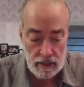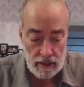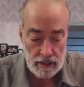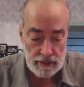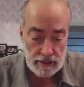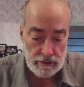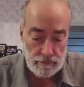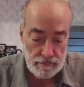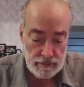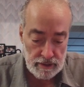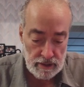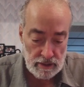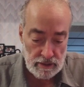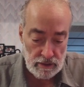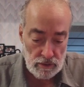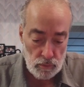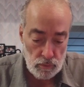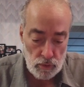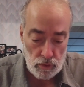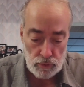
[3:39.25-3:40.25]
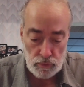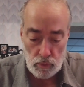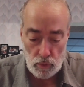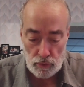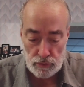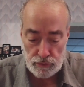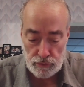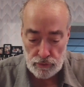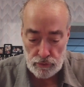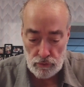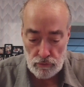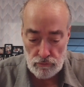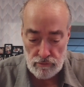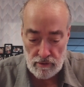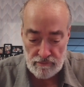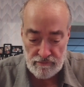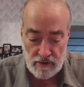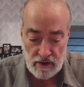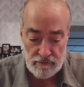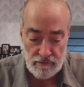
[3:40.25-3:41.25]
and at the beginning of World War II,
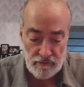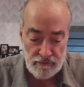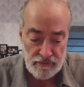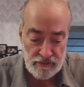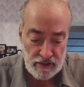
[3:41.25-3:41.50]
Reb Velvel